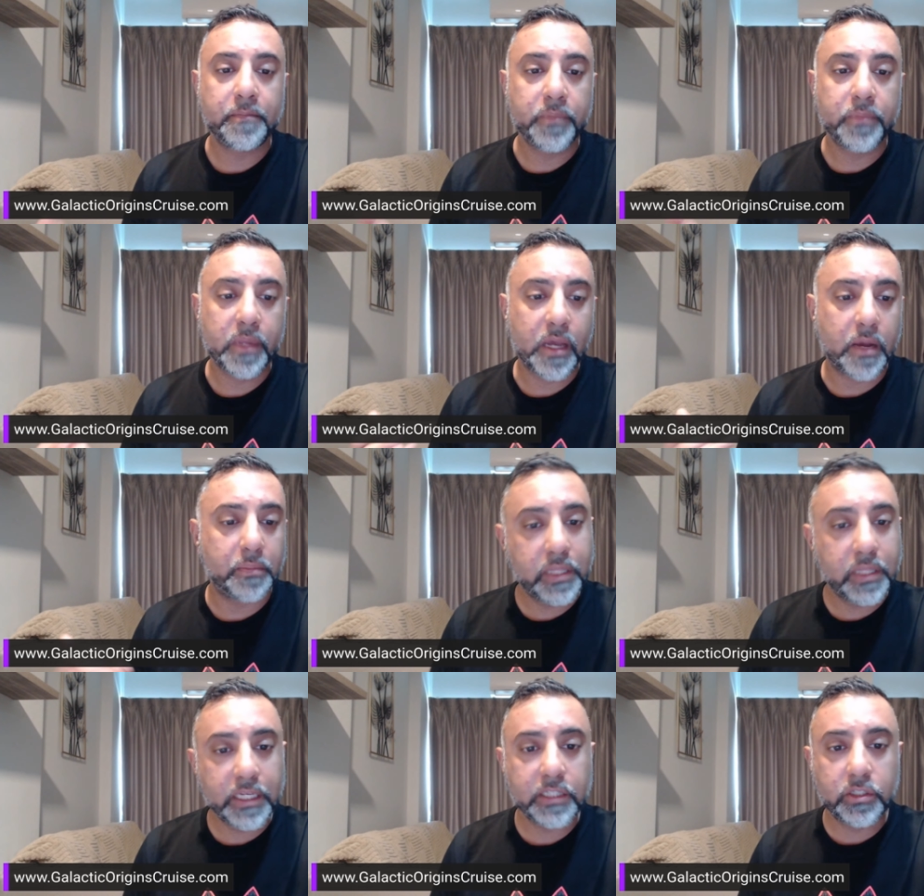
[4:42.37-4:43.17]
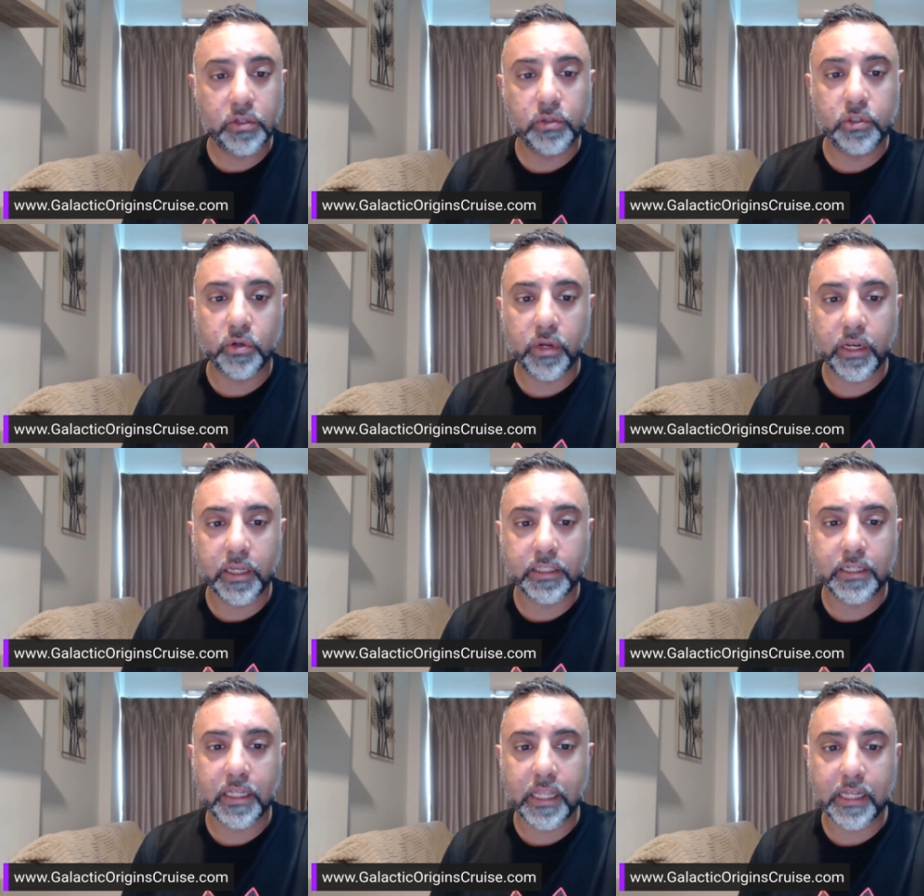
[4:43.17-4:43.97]
uh, please do join us,
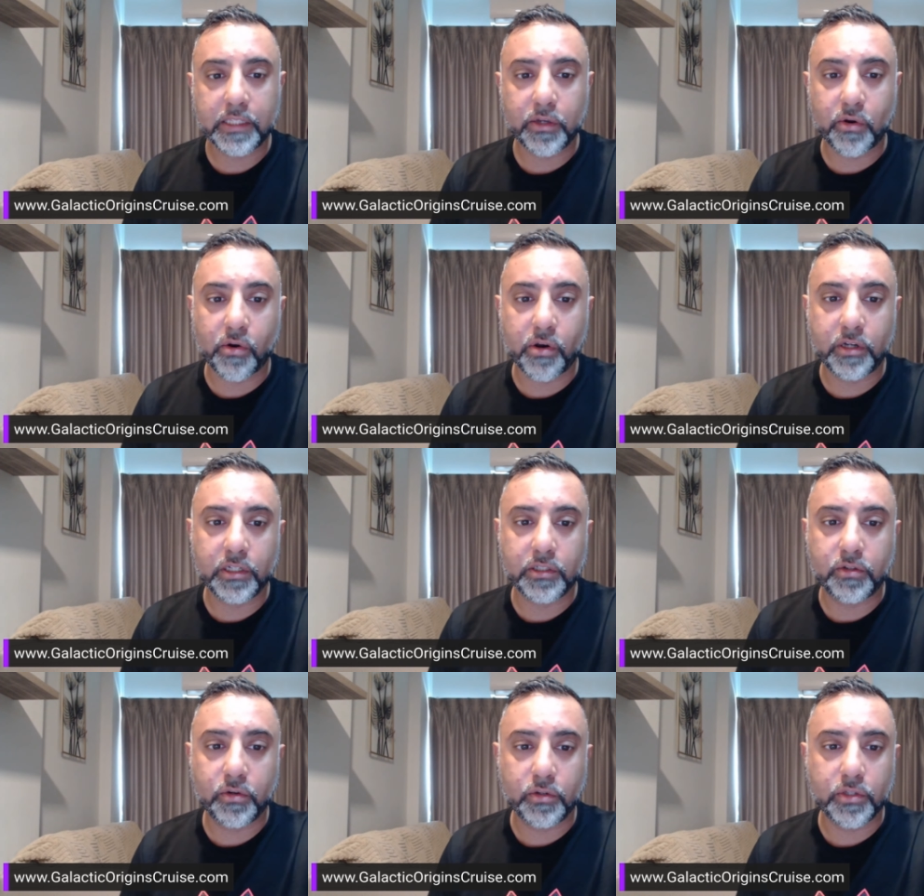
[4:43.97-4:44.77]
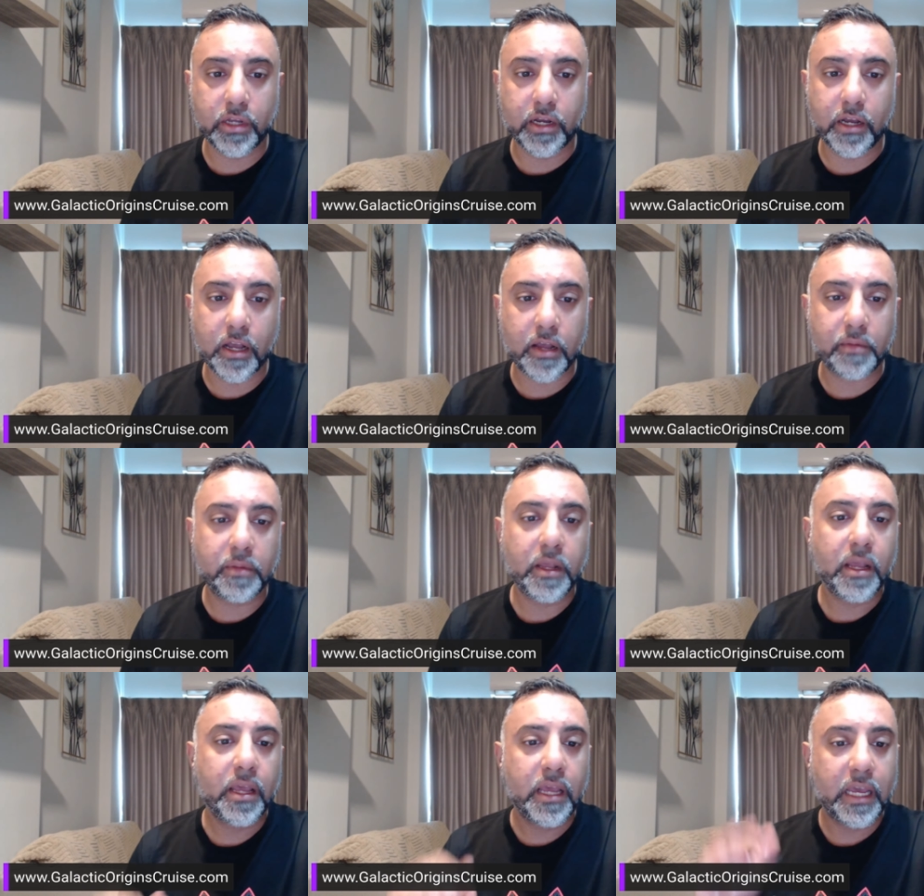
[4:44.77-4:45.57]
galacticoriginscruise.com.
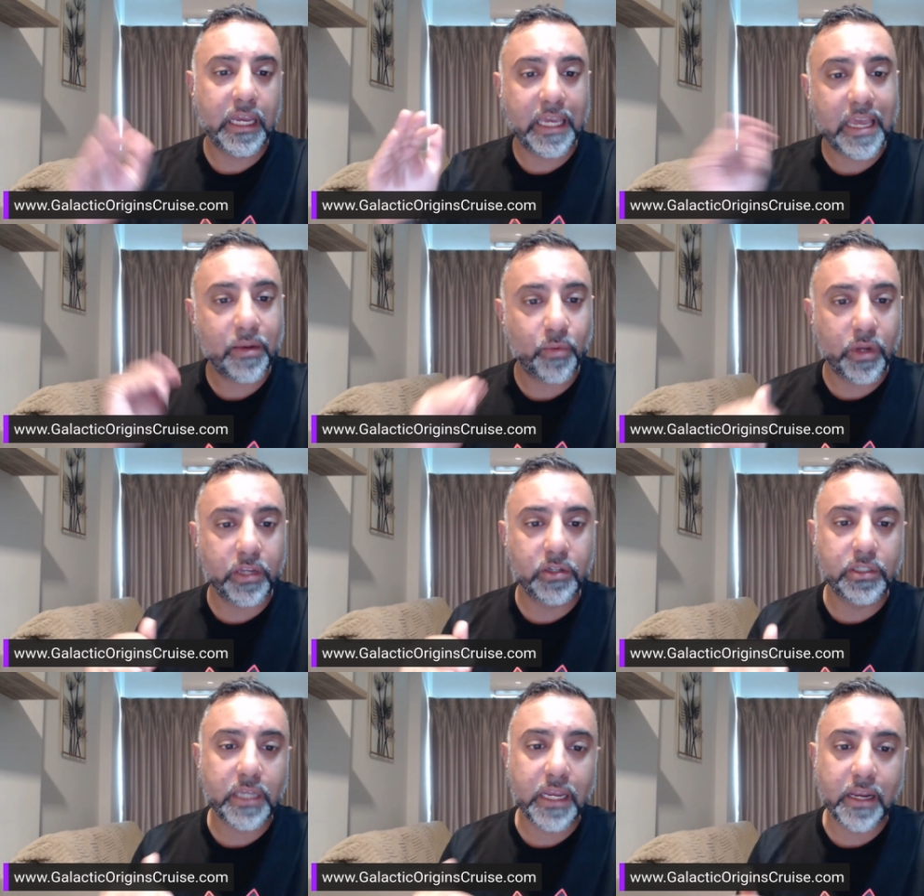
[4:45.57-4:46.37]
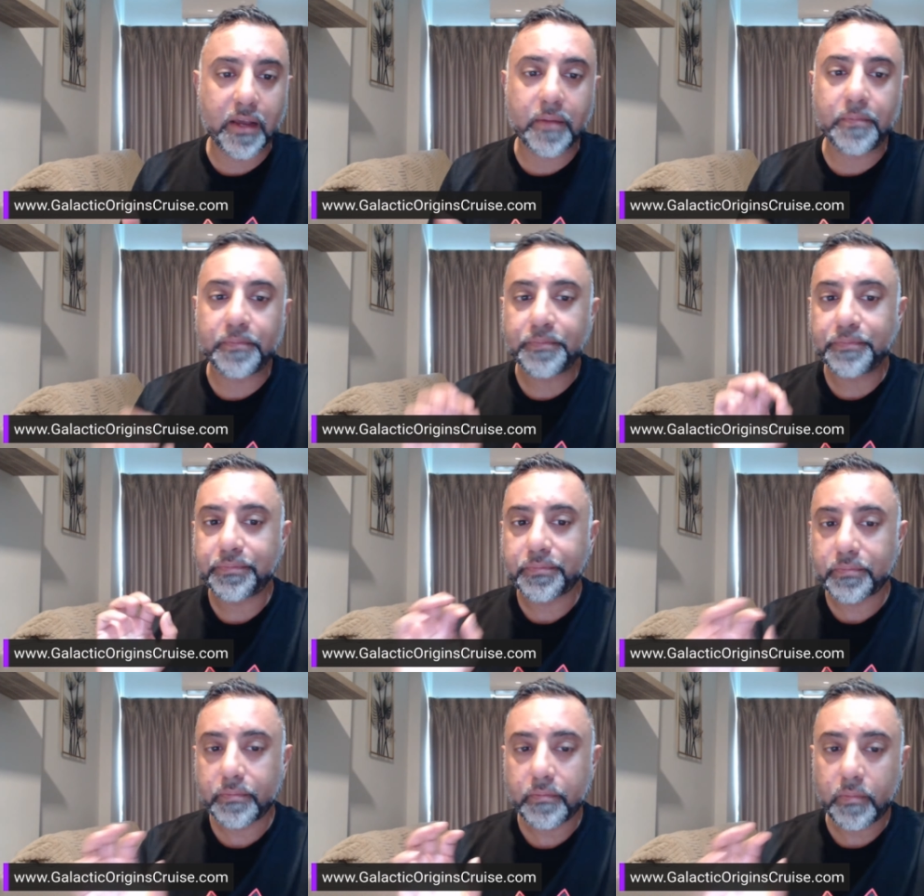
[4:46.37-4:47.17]
Again, when you sign up,
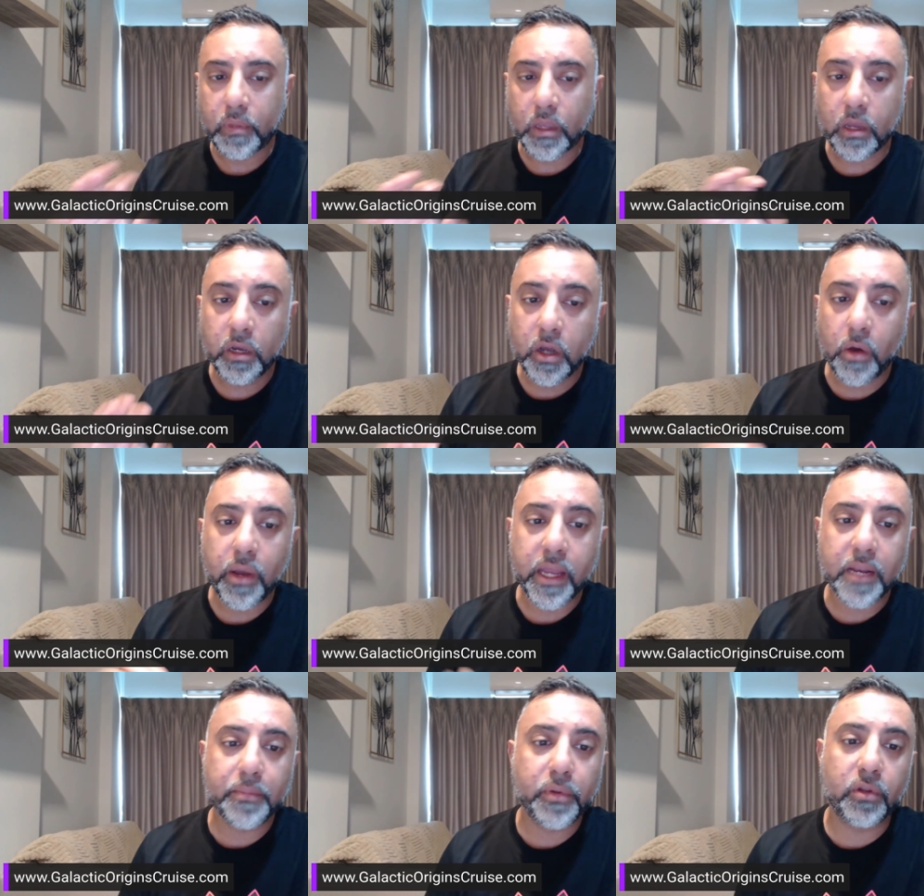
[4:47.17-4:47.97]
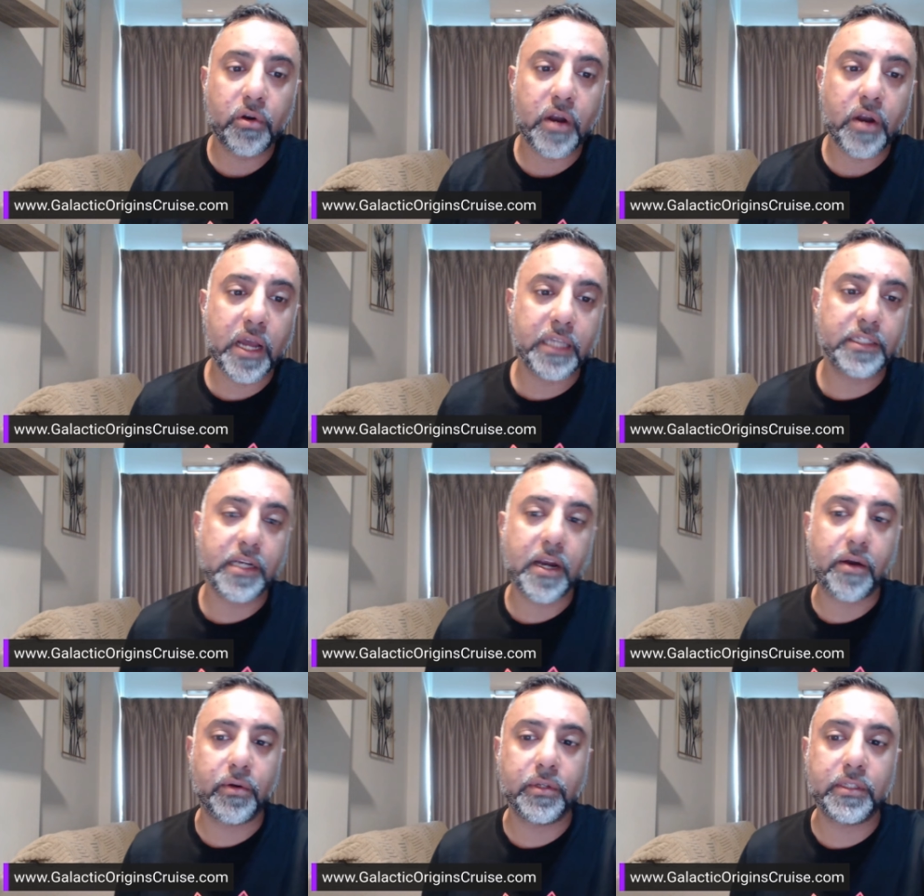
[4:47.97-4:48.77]
go ahead and put Laura
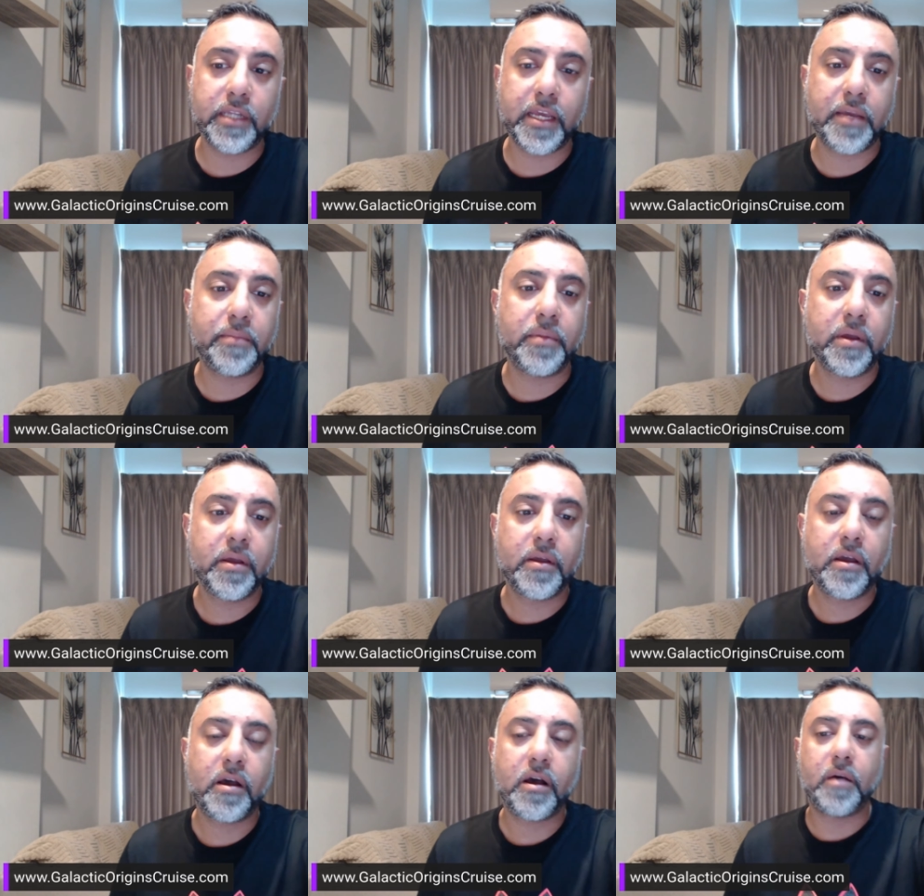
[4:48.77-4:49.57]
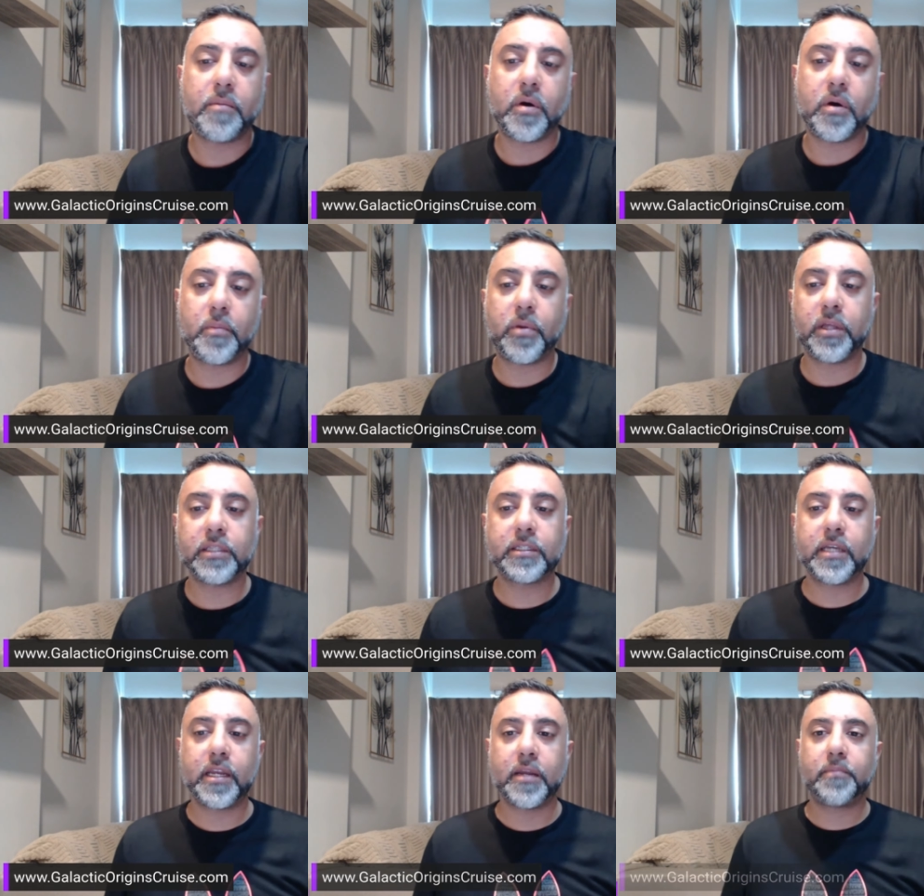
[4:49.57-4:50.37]
Eisenhower's name um, upon
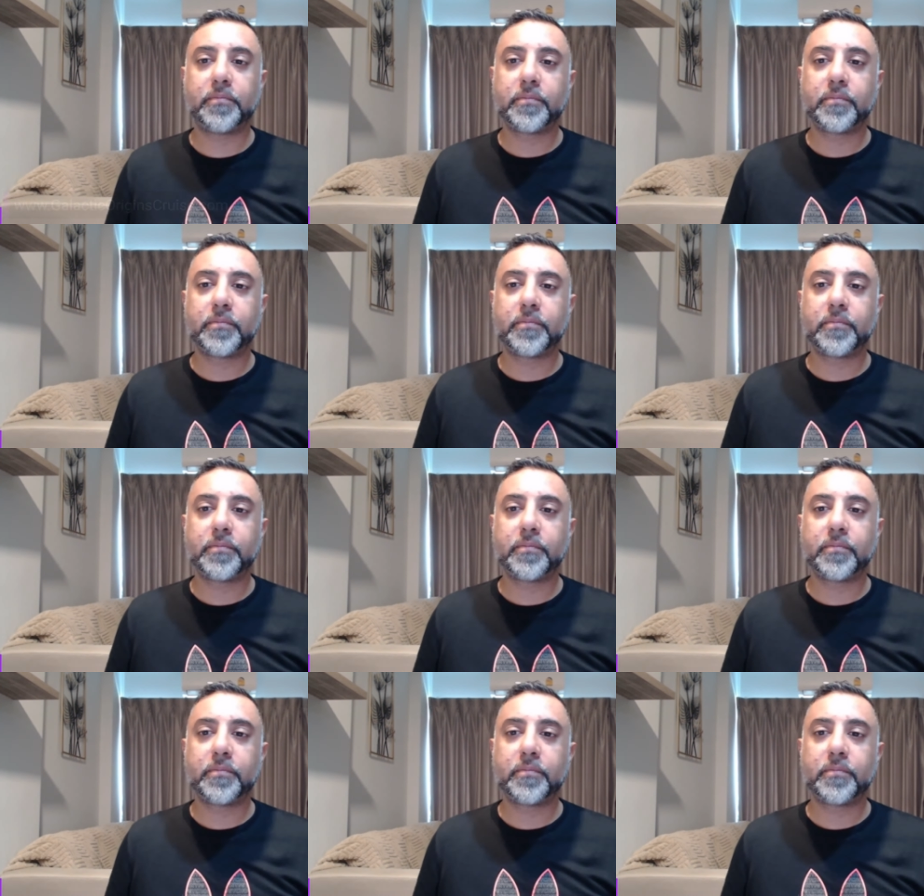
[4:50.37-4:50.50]
sign up.